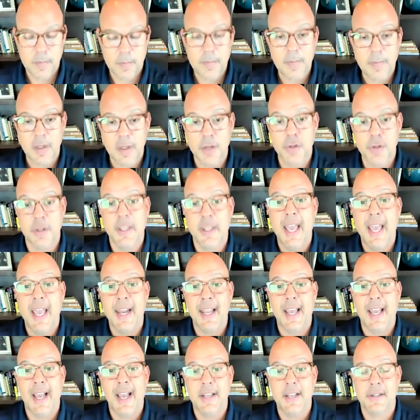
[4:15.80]
So the
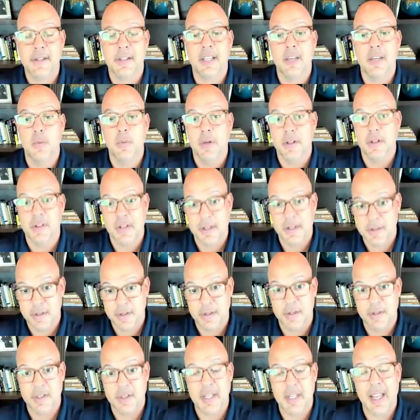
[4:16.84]
NAIC, which sets
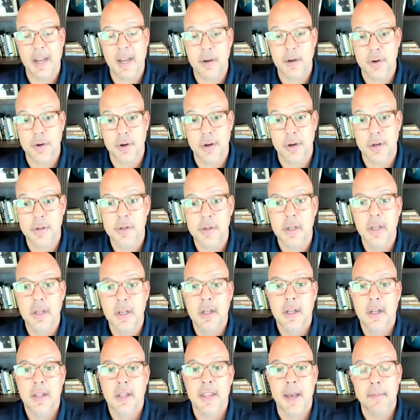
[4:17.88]
the standards
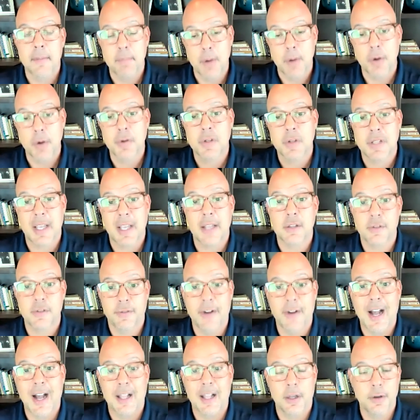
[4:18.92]
that most states
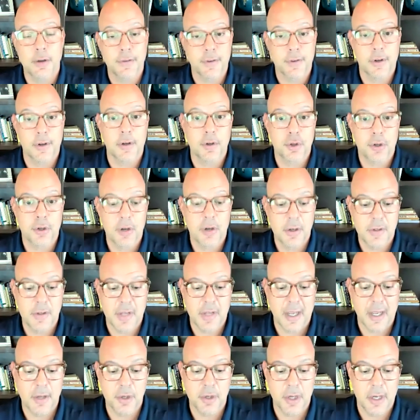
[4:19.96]
follow for an insurance
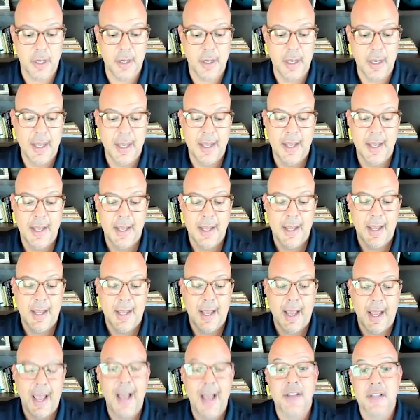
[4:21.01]
agent,
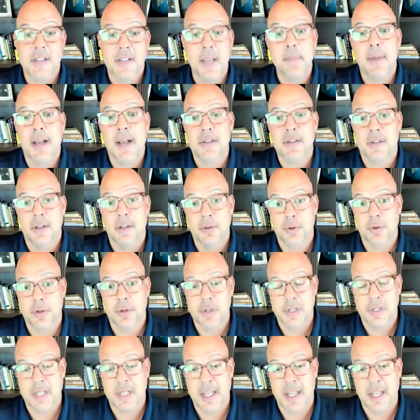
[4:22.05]
has a best
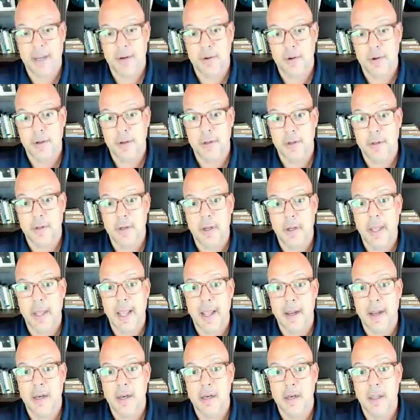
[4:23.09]
interest standard,
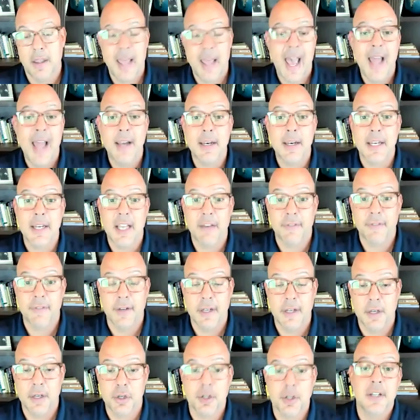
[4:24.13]
and that
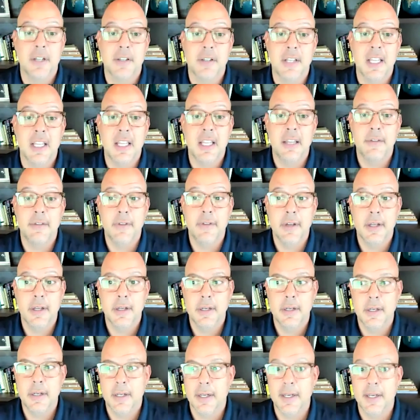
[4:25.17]
definition is
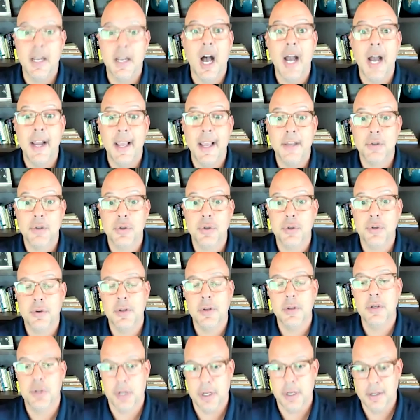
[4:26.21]
even not as
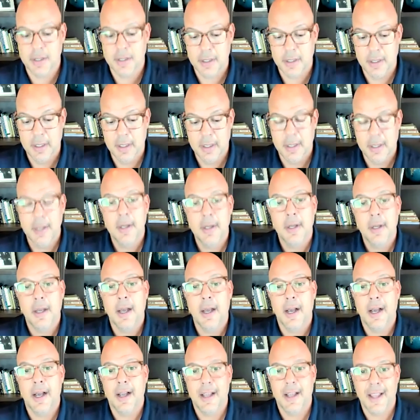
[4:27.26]
stringent
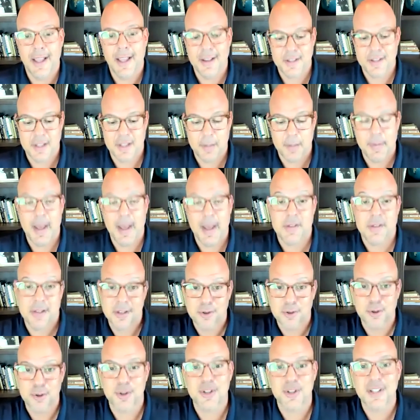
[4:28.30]
as the best
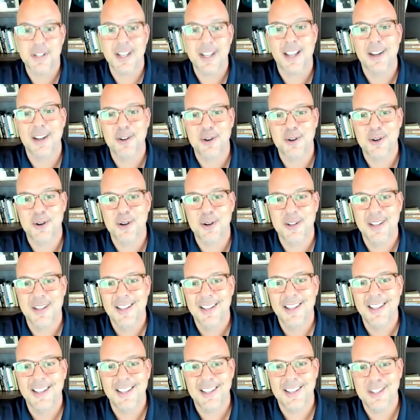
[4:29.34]
interest standard
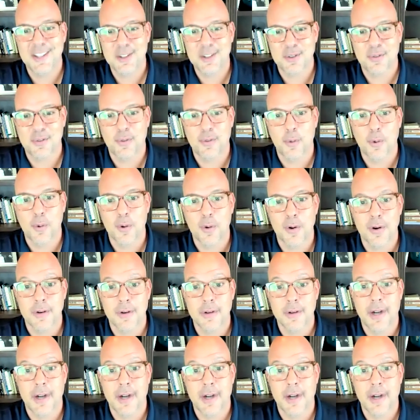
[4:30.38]
is for